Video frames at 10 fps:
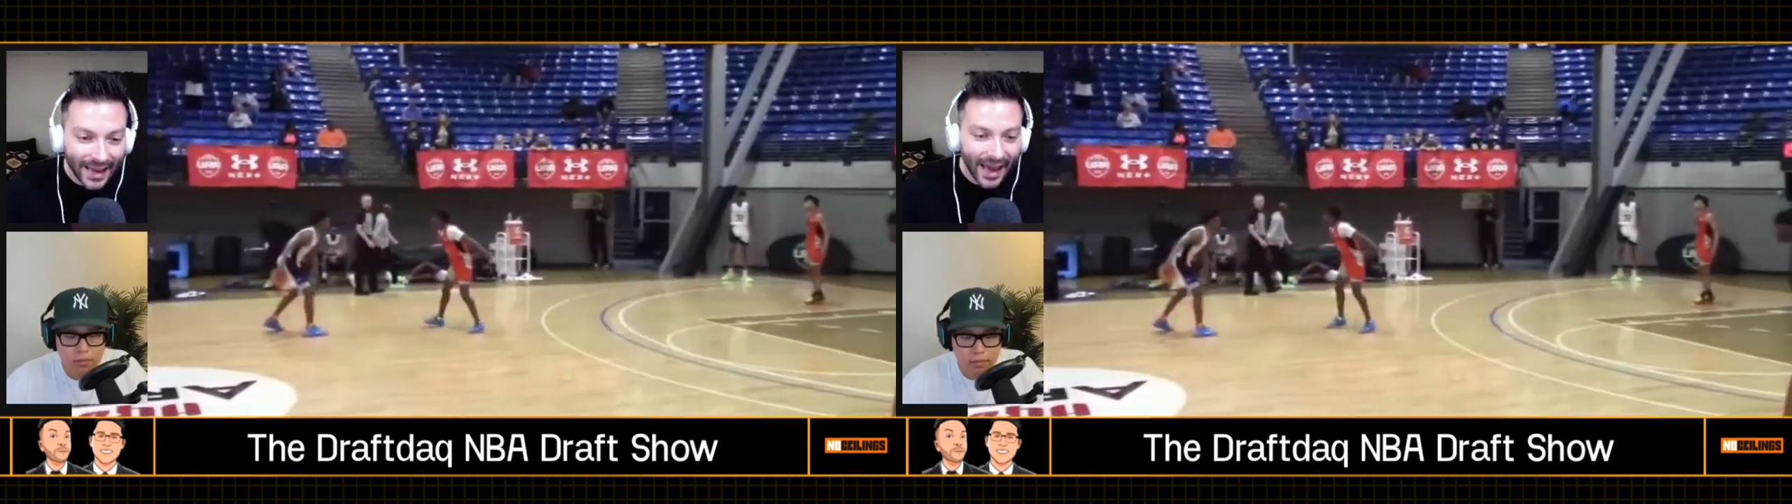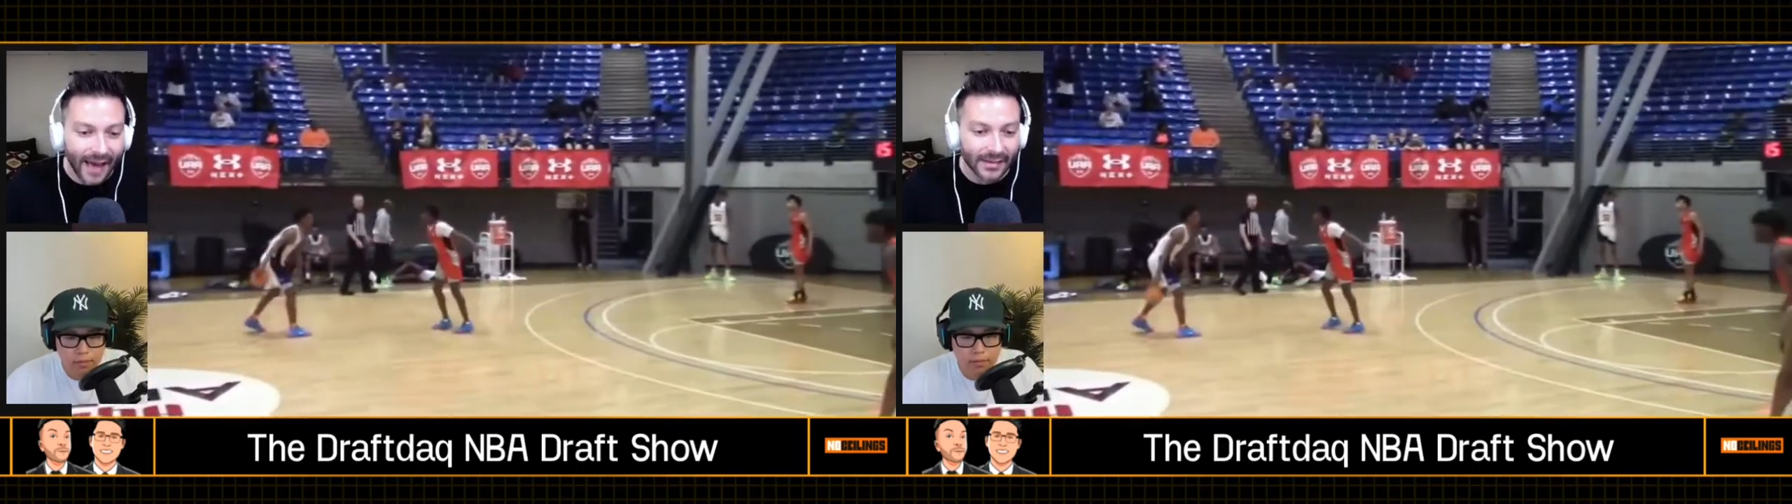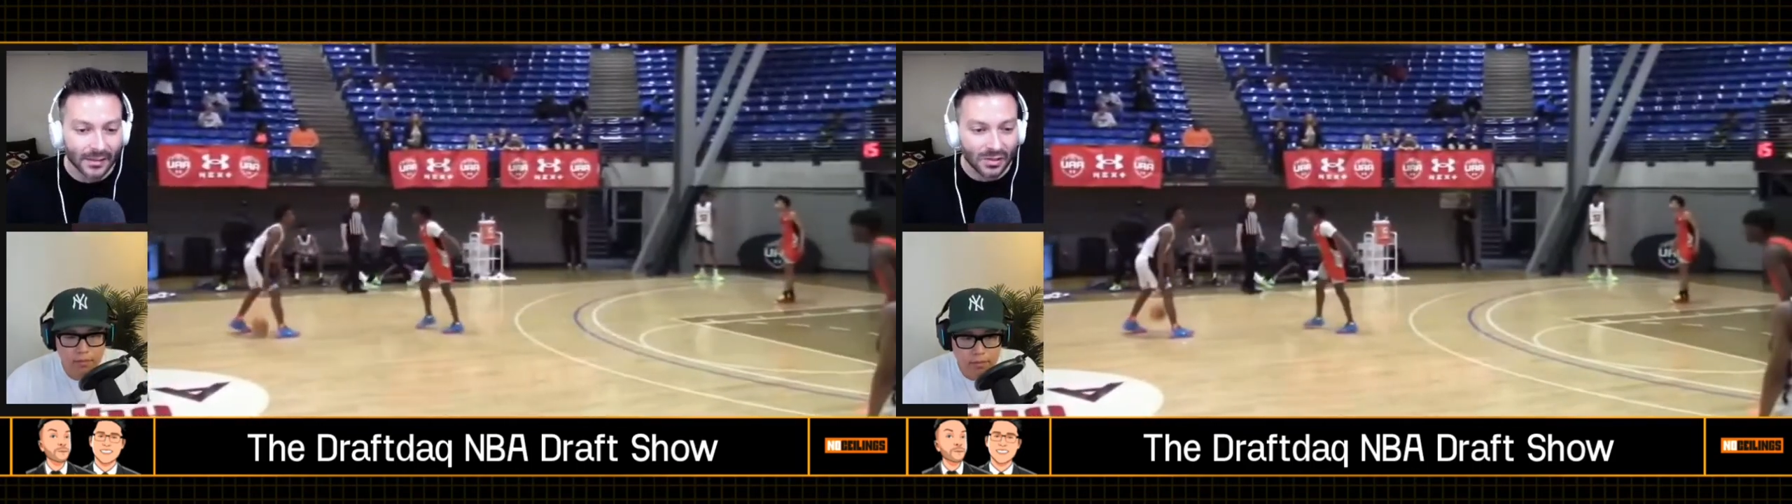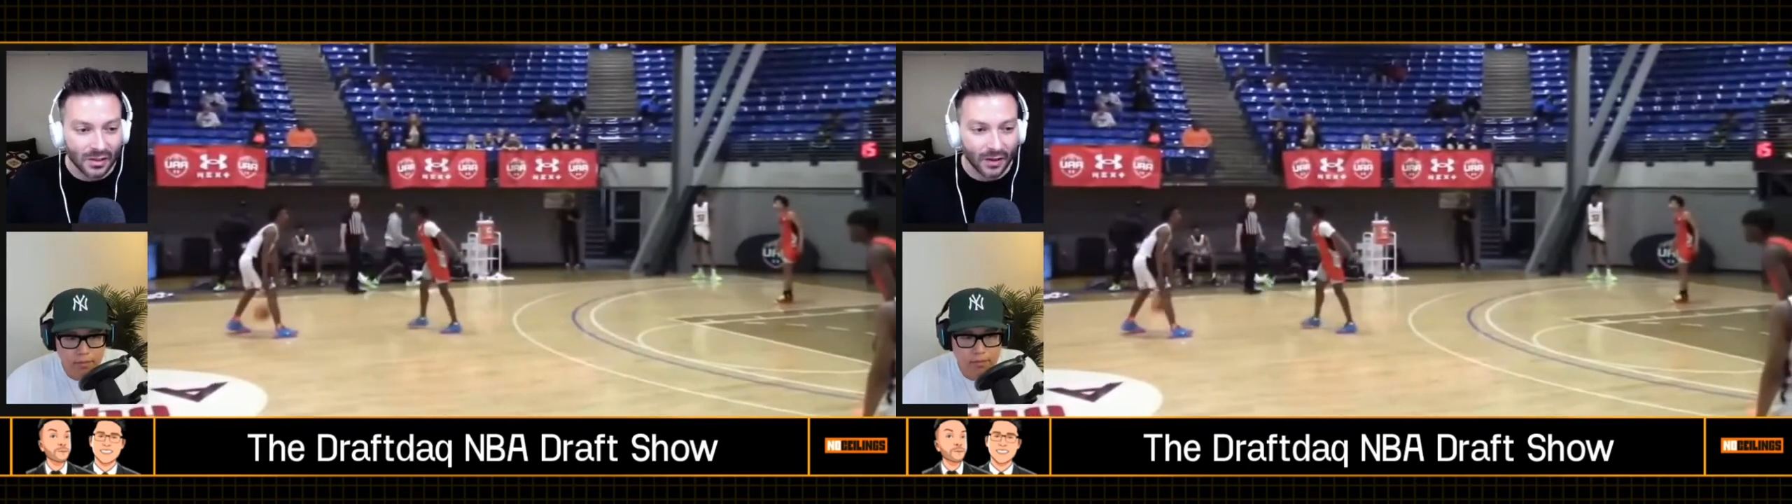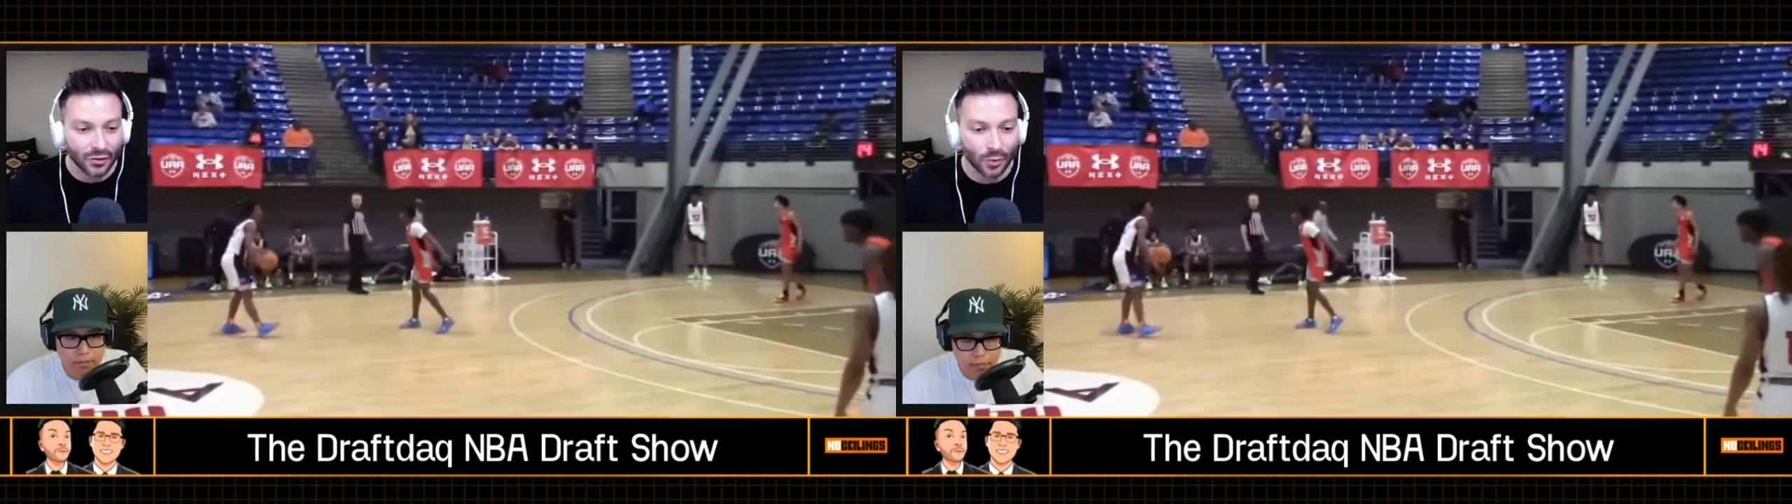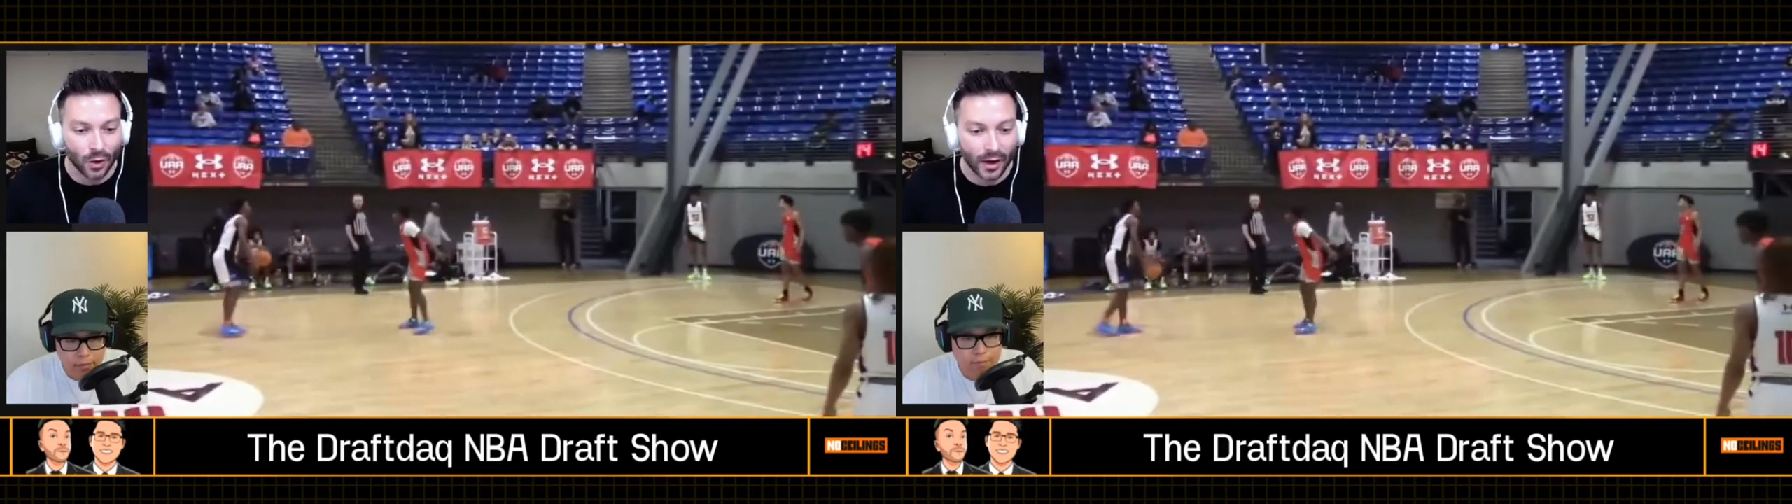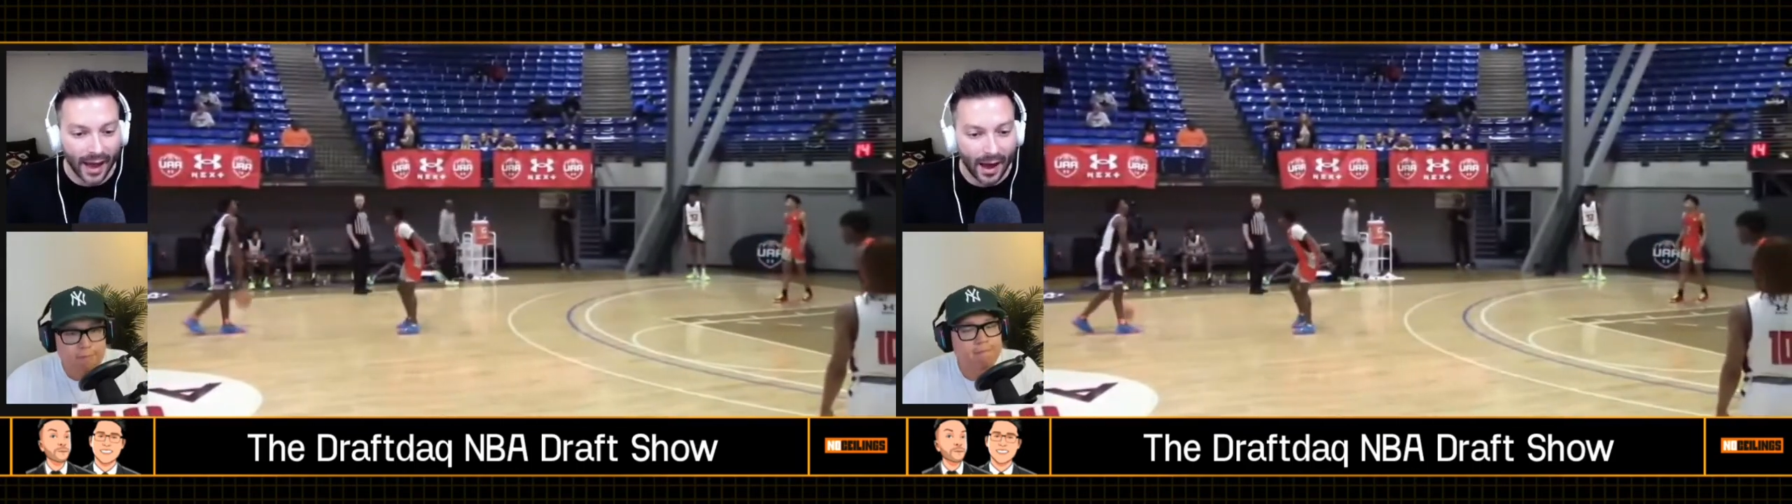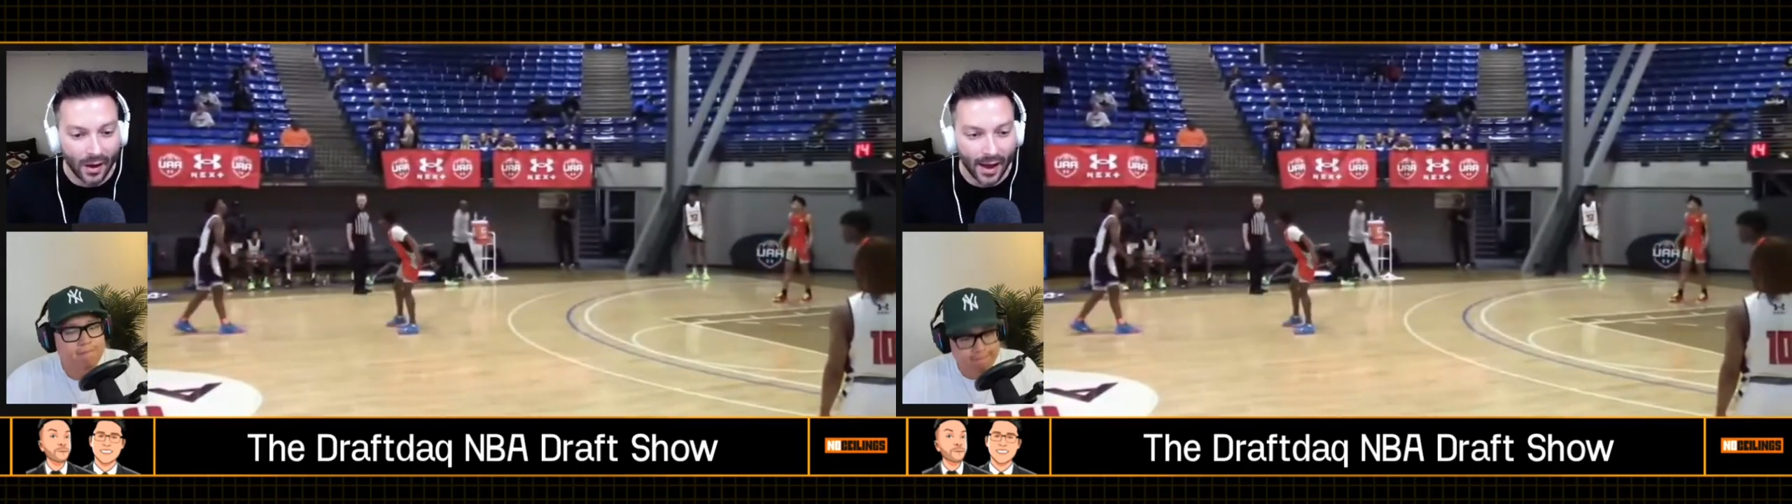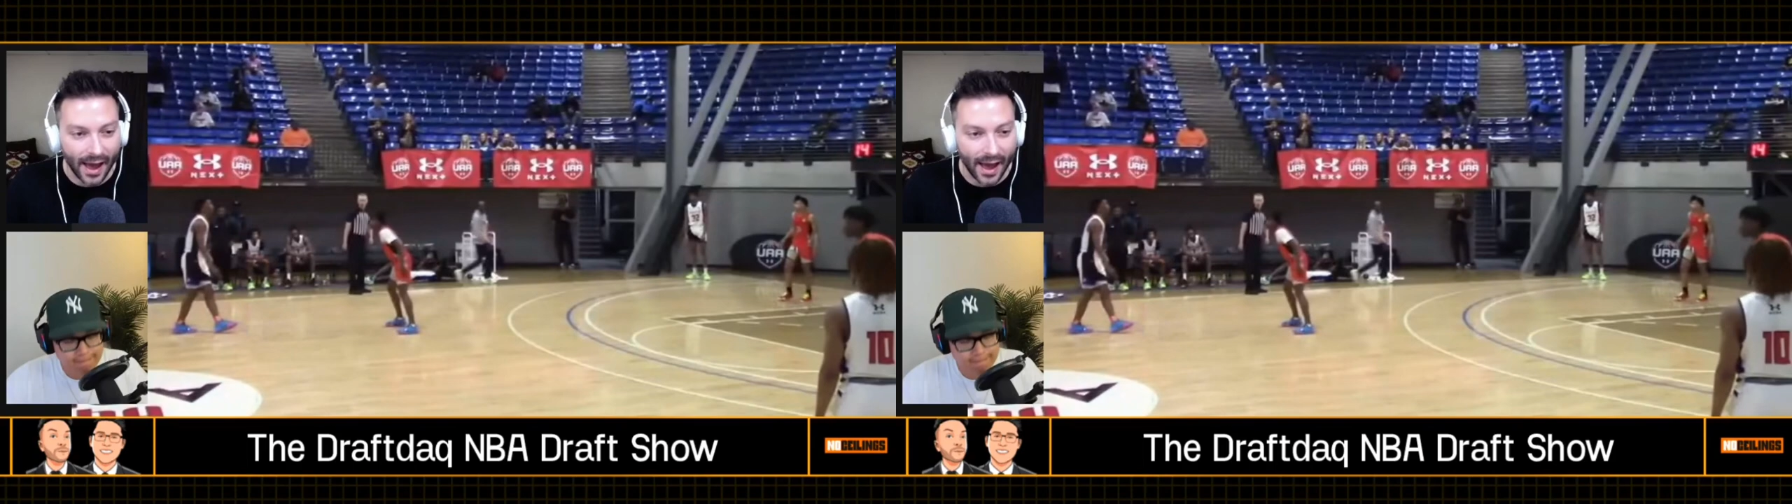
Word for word: has some stuff to work out